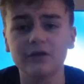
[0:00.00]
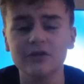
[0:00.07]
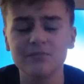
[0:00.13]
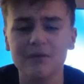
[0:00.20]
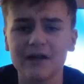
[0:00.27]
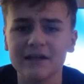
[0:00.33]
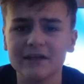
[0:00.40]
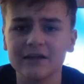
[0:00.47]
you
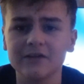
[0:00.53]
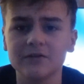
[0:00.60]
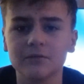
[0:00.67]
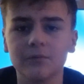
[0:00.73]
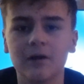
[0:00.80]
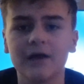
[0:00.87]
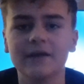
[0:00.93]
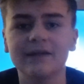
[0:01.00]
make your
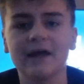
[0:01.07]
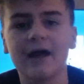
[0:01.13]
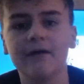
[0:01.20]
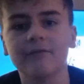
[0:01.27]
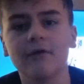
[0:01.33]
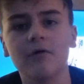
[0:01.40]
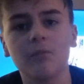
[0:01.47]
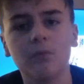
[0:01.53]
way
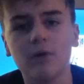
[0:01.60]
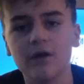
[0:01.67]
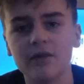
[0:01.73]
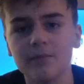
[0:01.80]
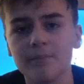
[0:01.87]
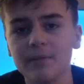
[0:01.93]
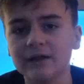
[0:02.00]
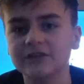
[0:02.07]
down one of
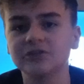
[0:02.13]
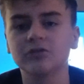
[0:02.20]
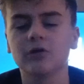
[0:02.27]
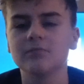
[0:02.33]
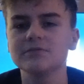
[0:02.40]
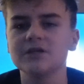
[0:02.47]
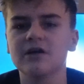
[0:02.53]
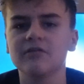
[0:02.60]
the best
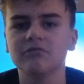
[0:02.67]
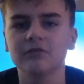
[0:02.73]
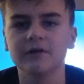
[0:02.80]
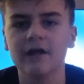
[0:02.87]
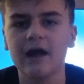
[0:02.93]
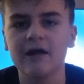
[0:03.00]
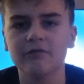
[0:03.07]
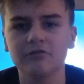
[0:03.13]
drops I've
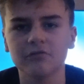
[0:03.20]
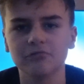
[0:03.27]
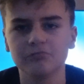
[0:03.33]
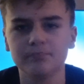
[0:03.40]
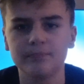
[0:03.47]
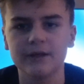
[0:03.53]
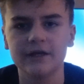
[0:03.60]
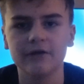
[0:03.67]
ever
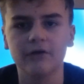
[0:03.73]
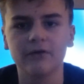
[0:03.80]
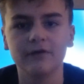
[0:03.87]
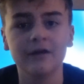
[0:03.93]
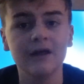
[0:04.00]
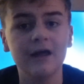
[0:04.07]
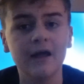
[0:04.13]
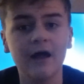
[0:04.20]
been on.